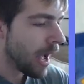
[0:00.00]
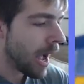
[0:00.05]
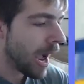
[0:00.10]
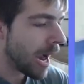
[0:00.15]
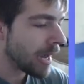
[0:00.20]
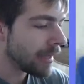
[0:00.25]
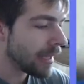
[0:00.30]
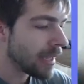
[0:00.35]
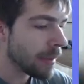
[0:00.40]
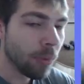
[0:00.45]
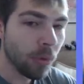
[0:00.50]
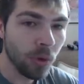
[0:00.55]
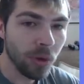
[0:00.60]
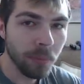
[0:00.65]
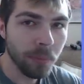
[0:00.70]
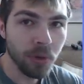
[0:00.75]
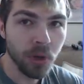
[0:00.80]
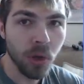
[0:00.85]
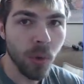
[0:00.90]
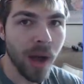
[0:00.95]
I need to pull a
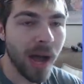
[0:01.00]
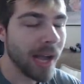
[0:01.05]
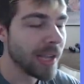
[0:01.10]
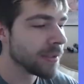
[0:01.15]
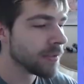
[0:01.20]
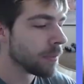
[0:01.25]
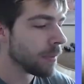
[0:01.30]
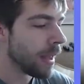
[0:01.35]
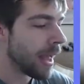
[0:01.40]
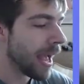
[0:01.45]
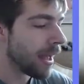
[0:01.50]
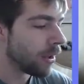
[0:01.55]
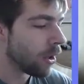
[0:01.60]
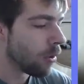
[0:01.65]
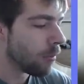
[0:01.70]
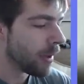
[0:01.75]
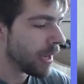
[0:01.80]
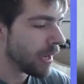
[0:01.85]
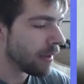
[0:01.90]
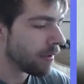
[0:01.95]
Blue Eyes from
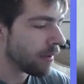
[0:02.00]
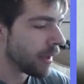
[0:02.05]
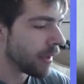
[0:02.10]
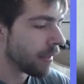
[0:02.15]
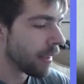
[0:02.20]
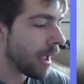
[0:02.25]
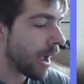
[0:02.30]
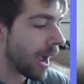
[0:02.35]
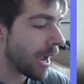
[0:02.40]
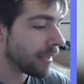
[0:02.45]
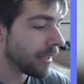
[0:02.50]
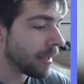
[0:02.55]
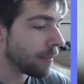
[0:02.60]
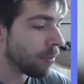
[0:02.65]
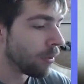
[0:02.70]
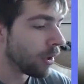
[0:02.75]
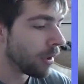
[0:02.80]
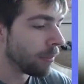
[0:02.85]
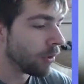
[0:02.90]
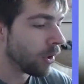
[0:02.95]
LOB, then. I need to
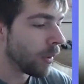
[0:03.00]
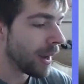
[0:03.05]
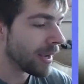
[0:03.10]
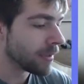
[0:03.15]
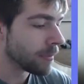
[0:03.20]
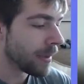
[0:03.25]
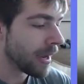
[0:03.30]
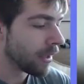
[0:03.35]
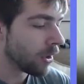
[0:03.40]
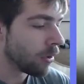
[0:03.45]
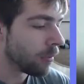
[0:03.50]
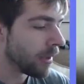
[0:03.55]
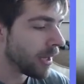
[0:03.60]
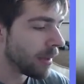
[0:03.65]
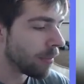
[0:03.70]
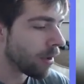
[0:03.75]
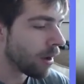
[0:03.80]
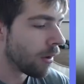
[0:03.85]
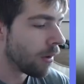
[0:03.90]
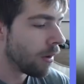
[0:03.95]
pull a Blue Eyes from LOB,
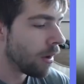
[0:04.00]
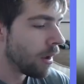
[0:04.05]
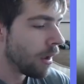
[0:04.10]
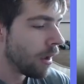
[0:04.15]
bro.